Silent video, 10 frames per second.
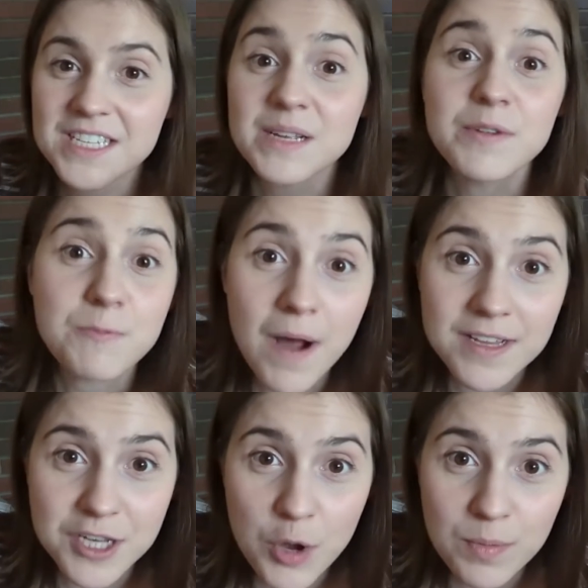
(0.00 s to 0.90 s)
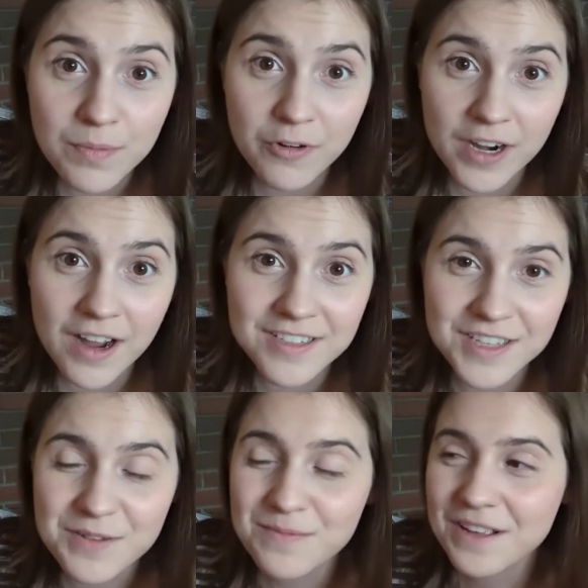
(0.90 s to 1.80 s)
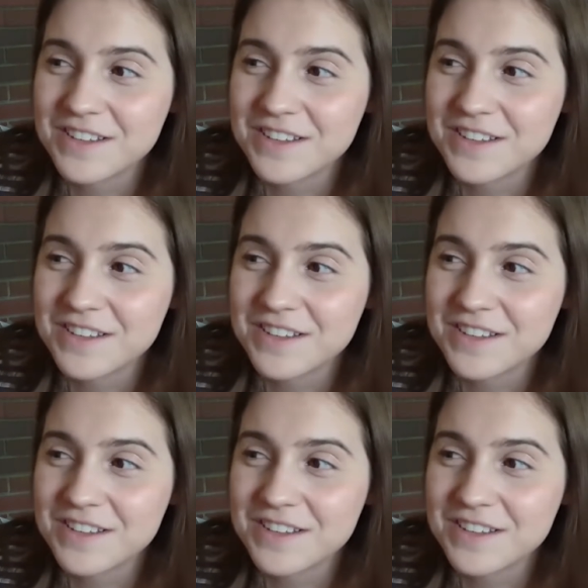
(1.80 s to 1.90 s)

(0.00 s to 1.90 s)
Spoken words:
because some of the pods opened before I got to them.